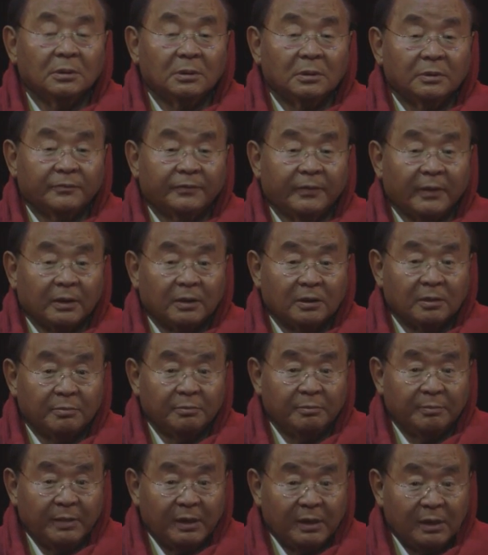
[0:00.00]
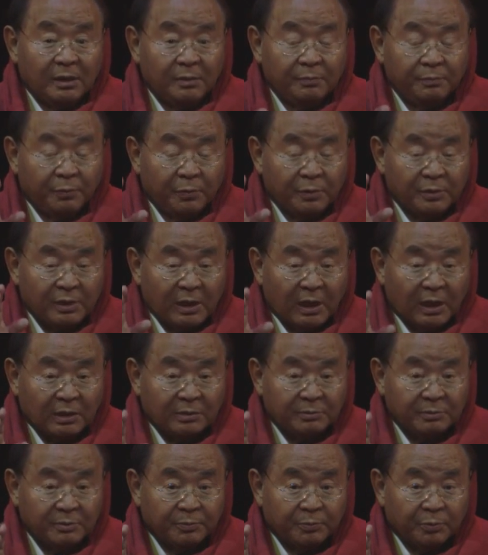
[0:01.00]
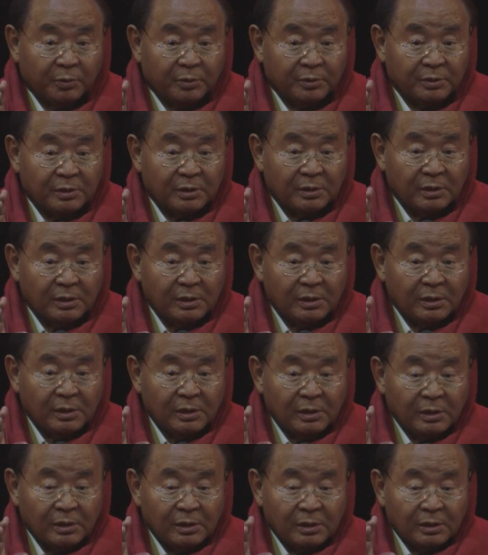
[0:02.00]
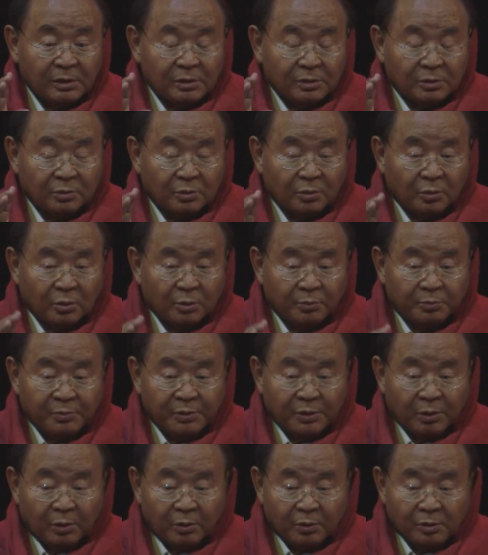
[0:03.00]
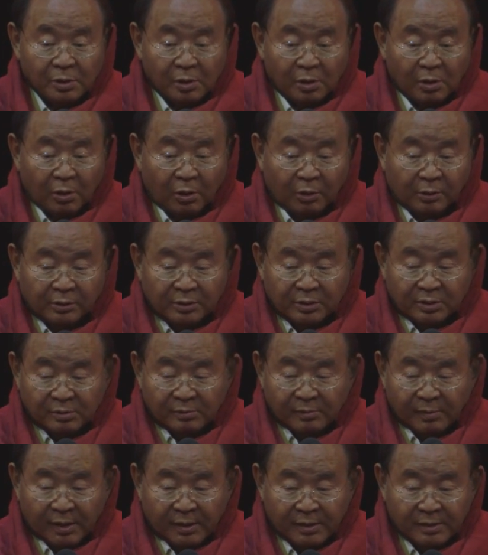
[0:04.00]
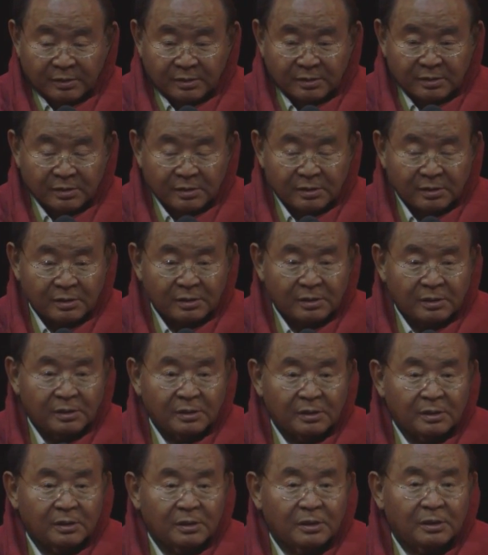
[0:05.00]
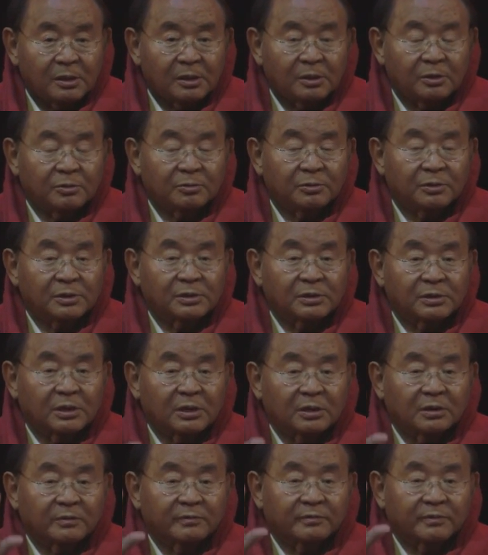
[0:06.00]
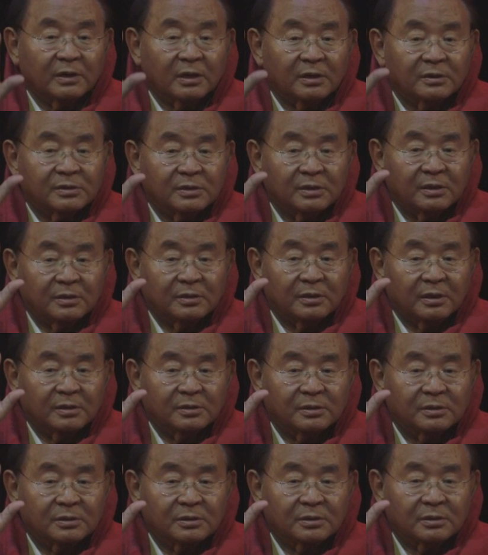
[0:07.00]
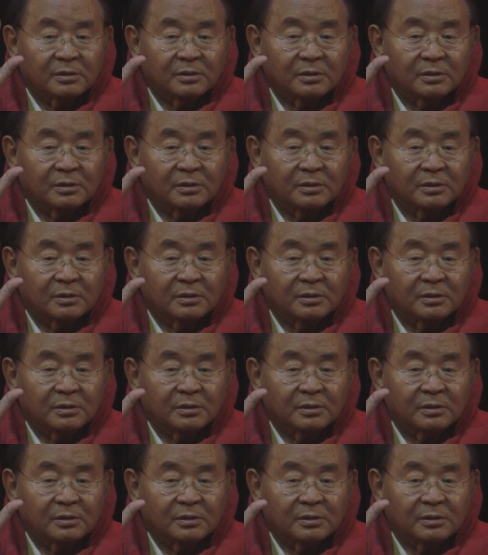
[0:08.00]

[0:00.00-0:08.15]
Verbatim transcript: In fact, the main point, ultimate point, is to go beyond the ordinary mind into the state of transcendence,